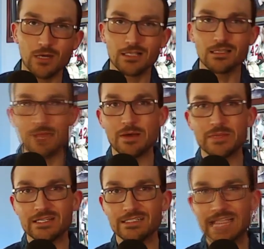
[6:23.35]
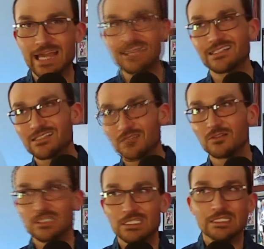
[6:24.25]
Well, I'm up here in Canada, so
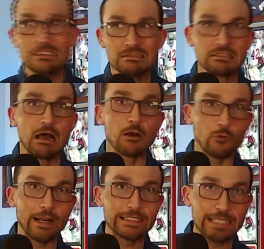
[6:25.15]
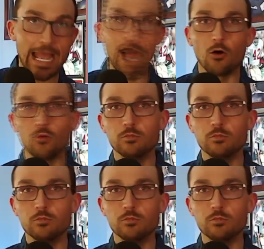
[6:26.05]
not right now.